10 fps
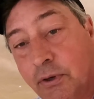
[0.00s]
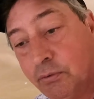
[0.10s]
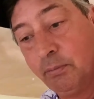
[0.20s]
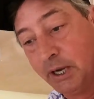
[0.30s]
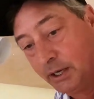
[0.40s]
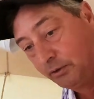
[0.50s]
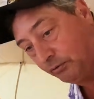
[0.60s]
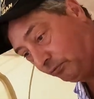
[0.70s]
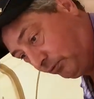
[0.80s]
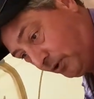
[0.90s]
not too bad
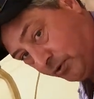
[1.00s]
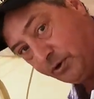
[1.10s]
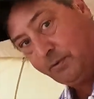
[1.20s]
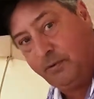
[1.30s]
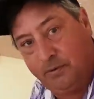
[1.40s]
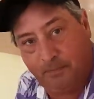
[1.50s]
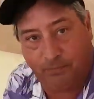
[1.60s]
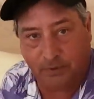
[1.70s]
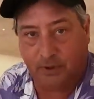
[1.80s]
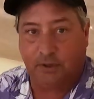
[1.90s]
considering
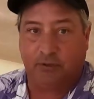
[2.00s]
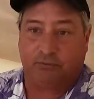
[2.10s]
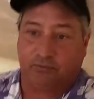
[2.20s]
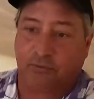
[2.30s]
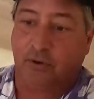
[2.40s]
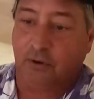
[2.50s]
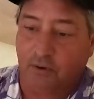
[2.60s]
that it's